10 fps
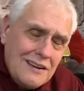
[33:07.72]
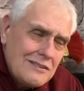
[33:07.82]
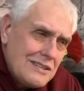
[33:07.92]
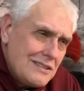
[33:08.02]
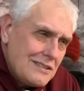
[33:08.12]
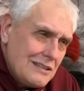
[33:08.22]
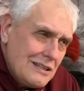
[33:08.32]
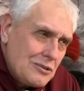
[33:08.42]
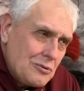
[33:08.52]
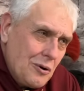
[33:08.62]
This
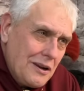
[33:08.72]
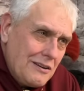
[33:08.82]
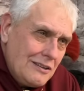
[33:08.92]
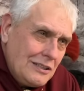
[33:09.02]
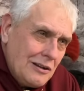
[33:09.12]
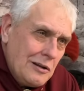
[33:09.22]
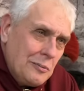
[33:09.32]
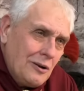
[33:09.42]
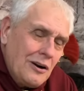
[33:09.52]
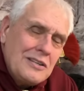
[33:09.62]
is quite
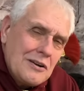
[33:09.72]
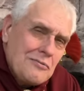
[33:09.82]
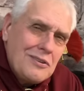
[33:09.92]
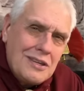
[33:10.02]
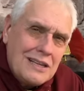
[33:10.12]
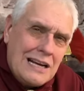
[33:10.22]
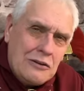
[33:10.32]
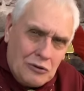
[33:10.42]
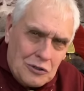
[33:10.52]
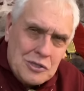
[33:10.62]
incredible. I don't think they
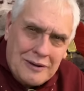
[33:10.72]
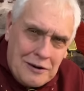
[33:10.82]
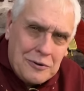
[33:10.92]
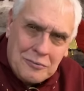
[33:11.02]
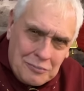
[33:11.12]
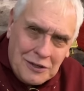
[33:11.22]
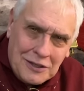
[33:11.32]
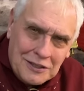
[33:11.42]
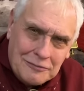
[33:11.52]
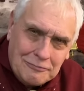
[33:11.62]
knocked you out
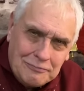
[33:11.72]
completely.